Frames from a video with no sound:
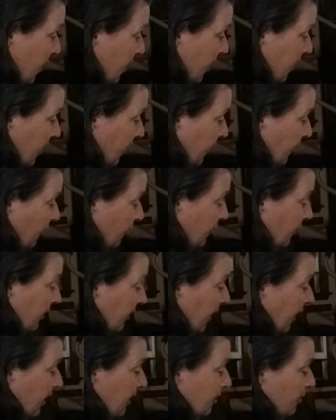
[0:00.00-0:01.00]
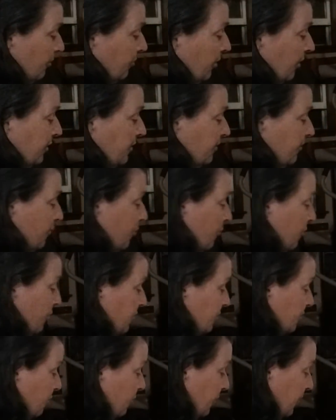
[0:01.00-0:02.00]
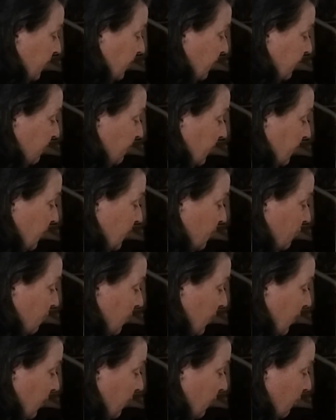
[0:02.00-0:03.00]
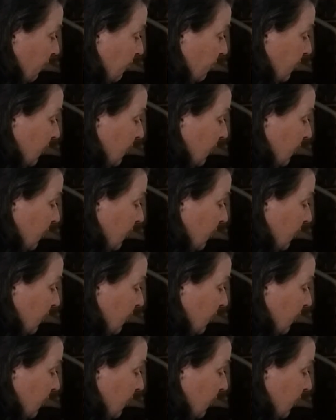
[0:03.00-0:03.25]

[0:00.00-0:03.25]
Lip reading: And I know that 8 plus 4 is going to give me 12.